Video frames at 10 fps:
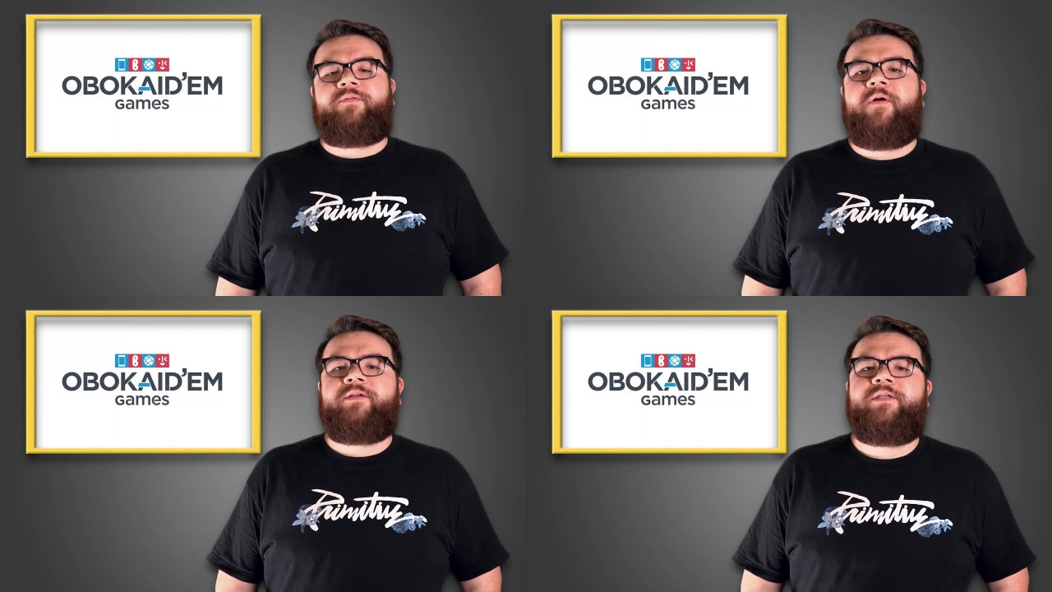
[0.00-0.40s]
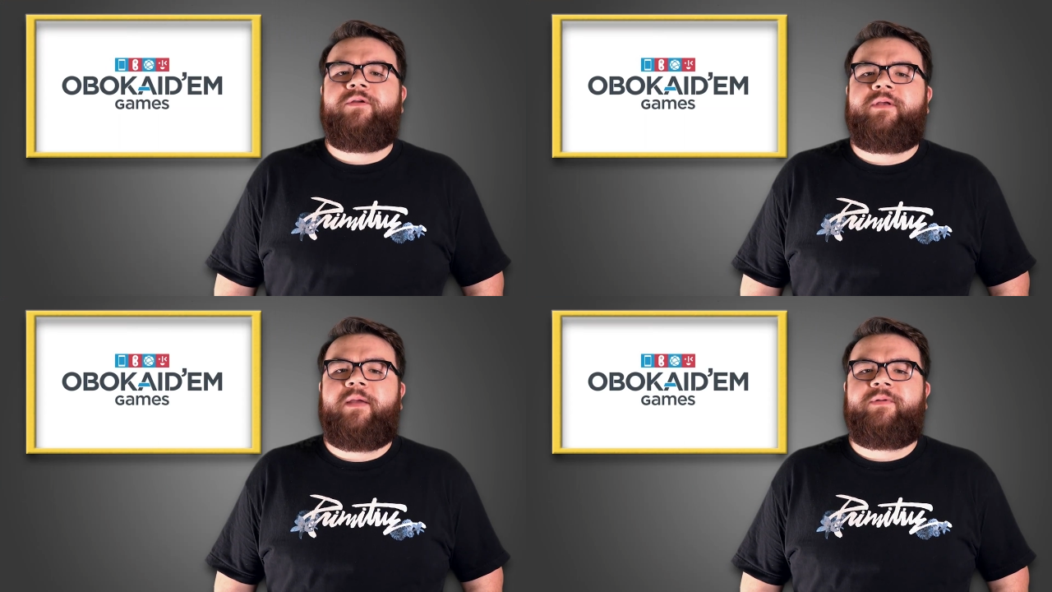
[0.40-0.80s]
as far as the
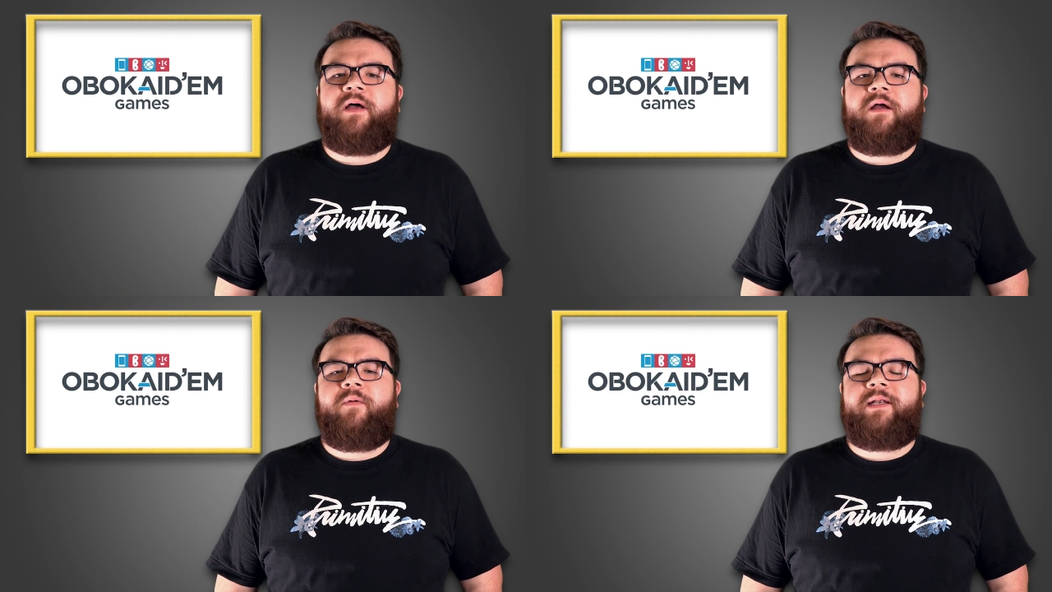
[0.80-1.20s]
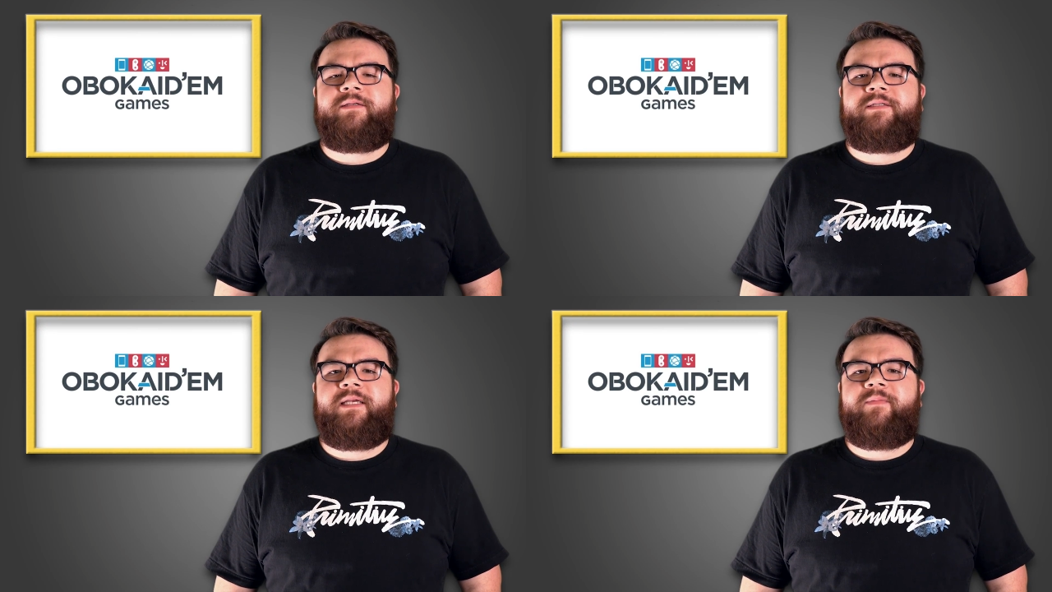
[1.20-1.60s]
new game, Dong Nguyen
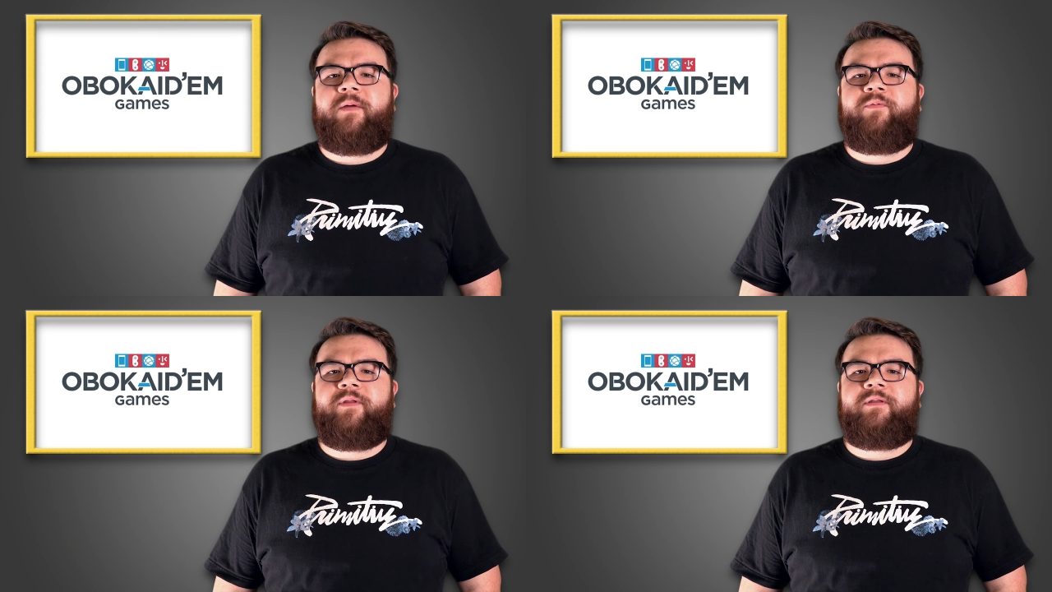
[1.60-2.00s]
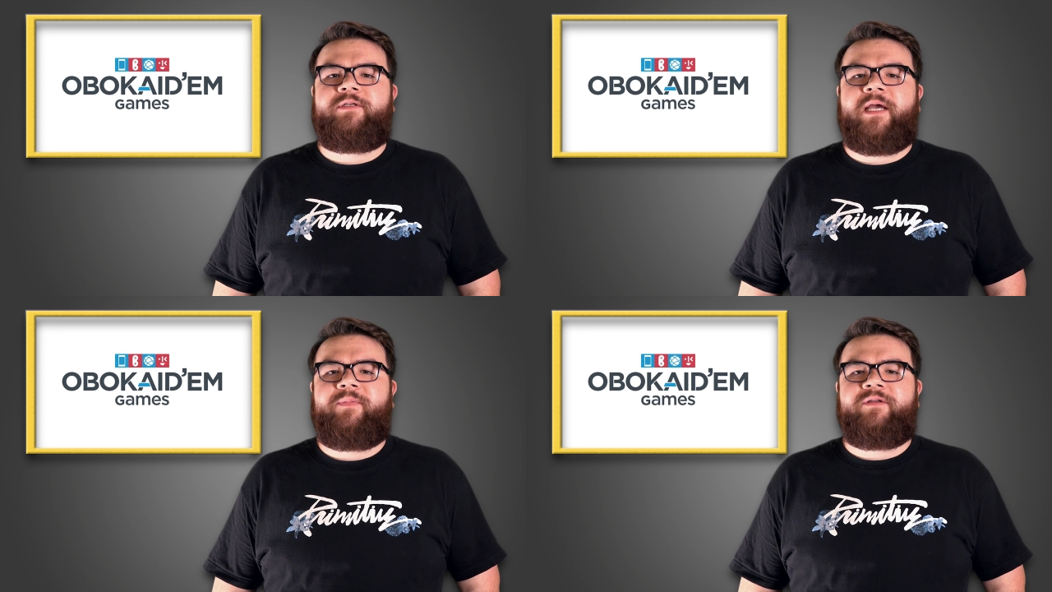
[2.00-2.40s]
has teamed up
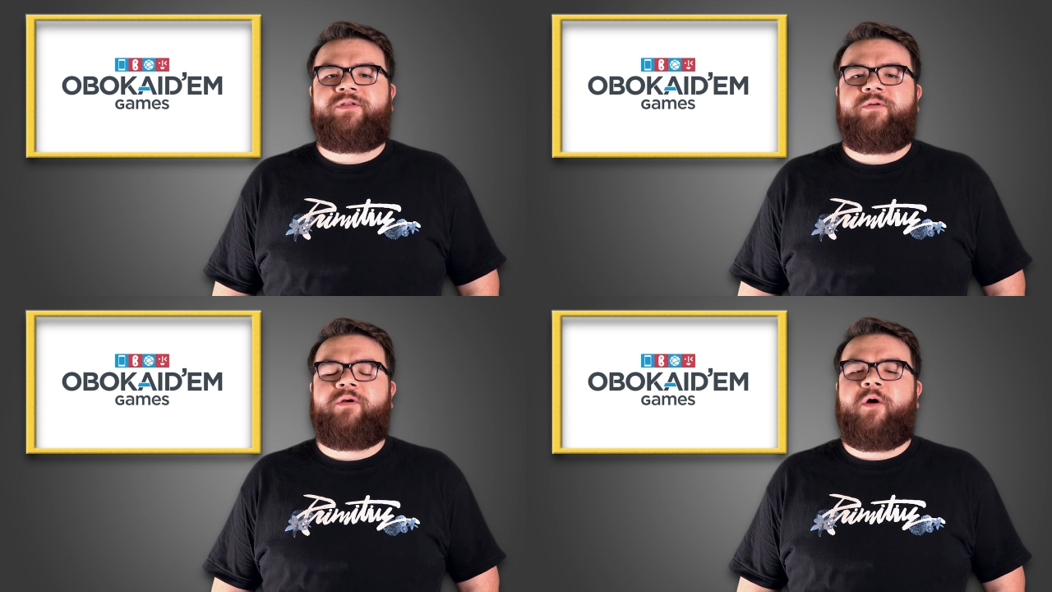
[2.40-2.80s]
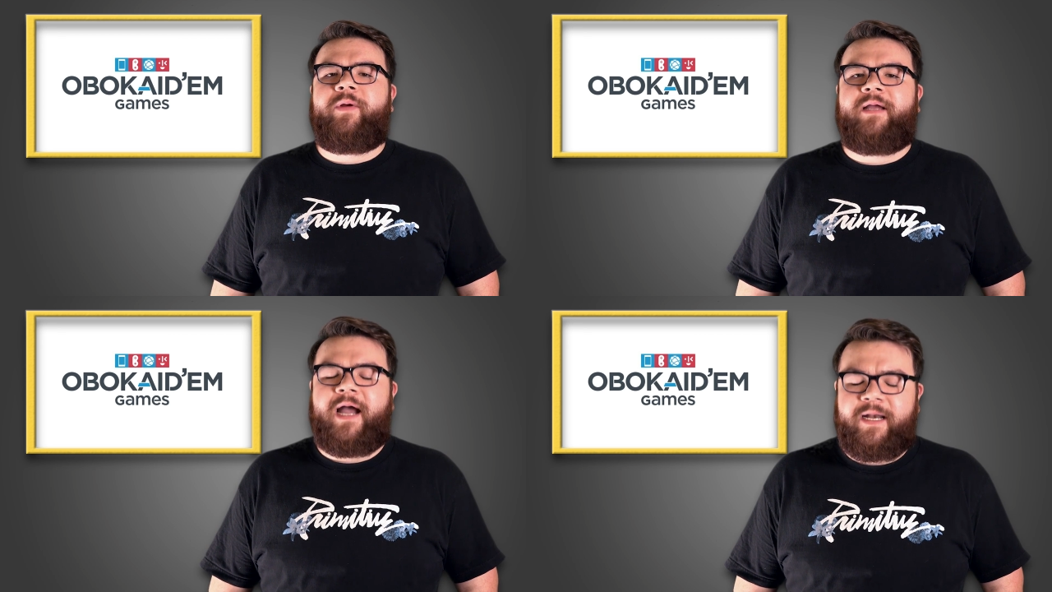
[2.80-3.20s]
with Japanese studio
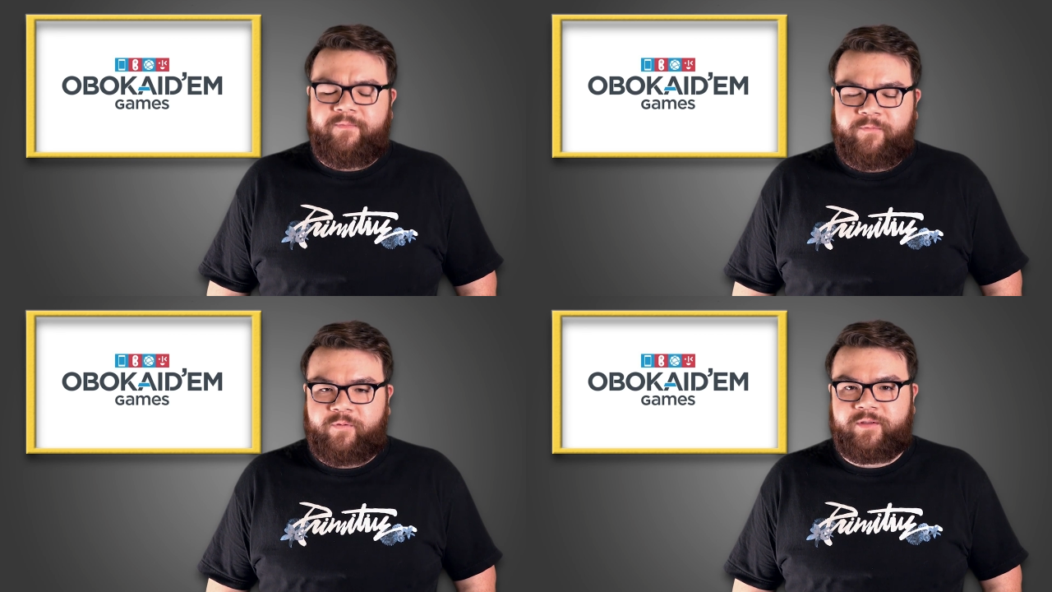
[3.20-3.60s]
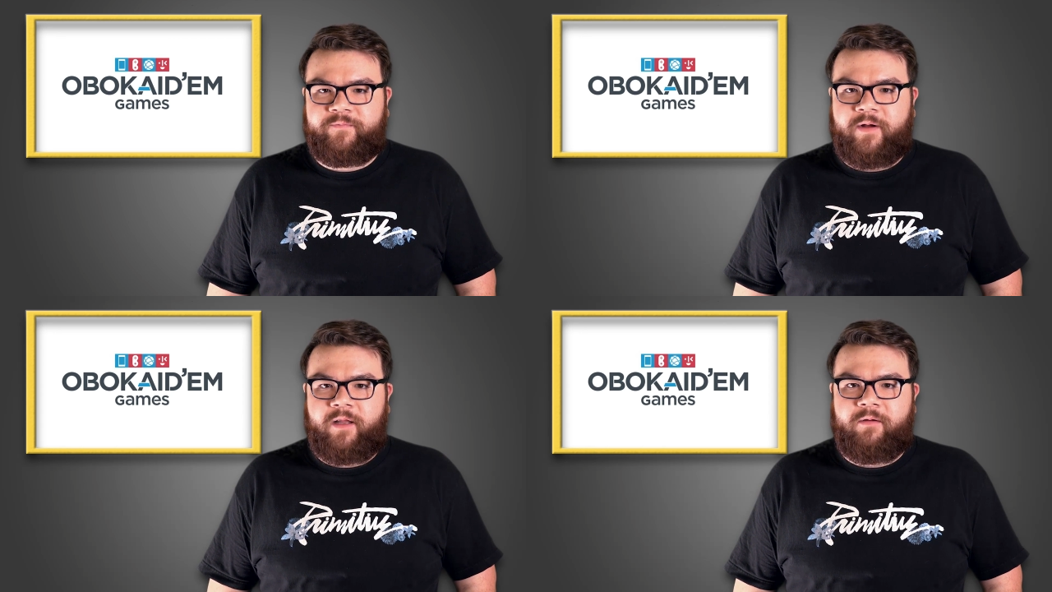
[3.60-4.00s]
Obakaidam for
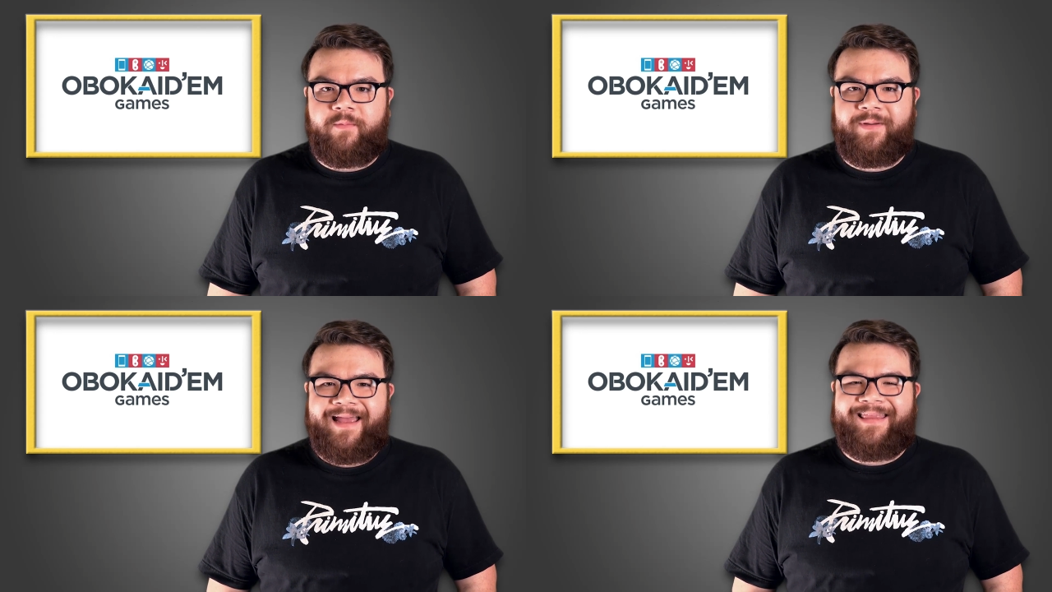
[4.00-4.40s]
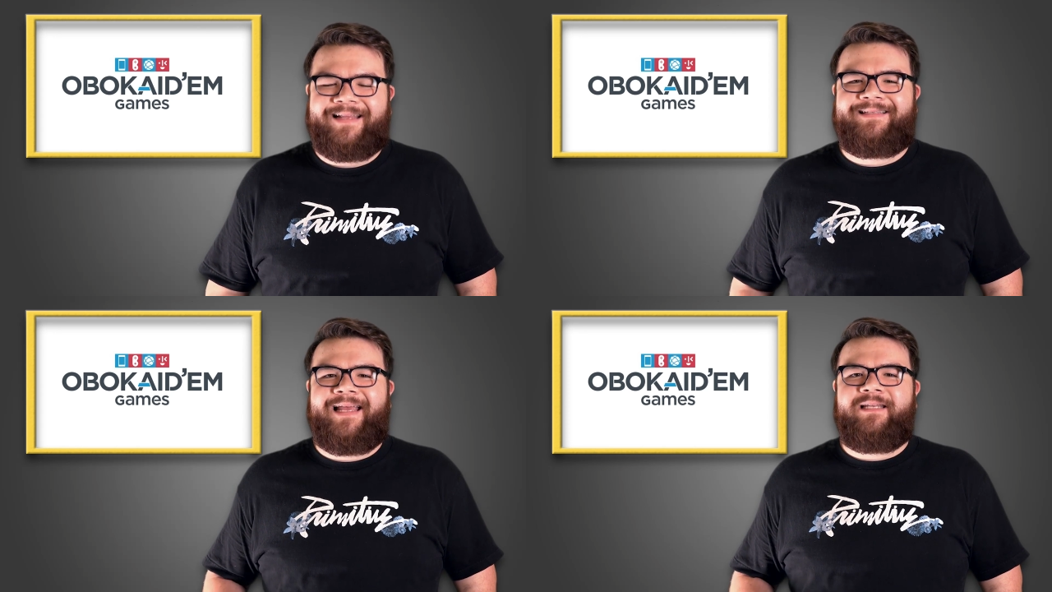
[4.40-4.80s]
its follow-up
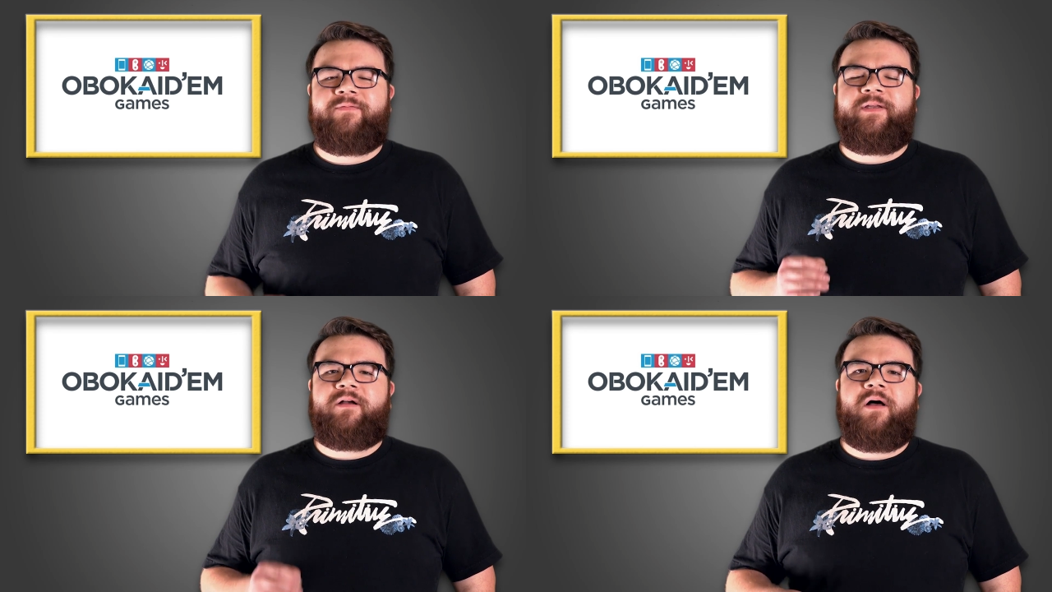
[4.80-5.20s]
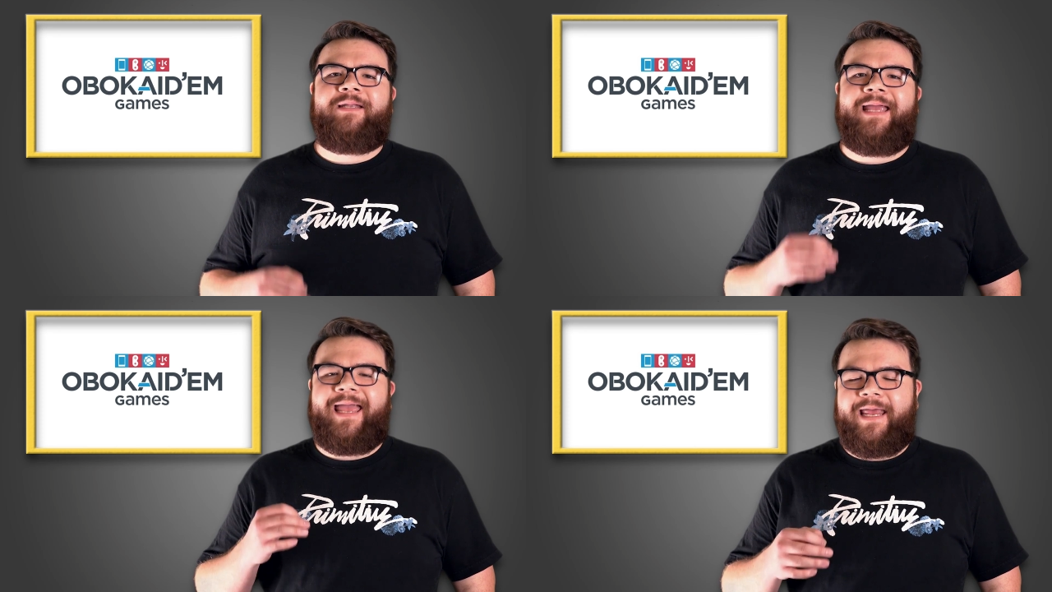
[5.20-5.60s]
that is tentatively
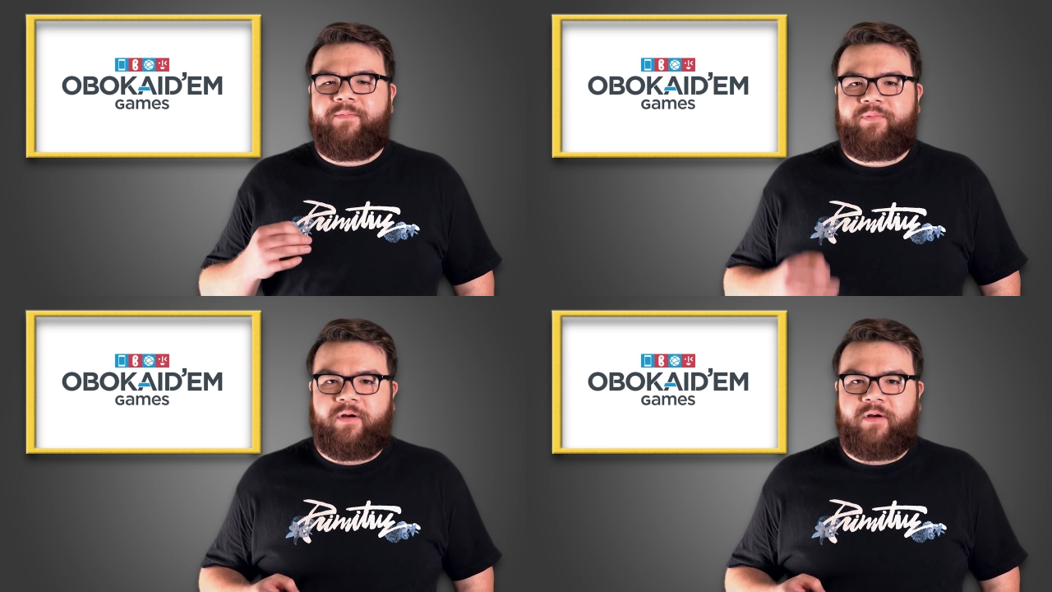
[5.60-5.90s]
called N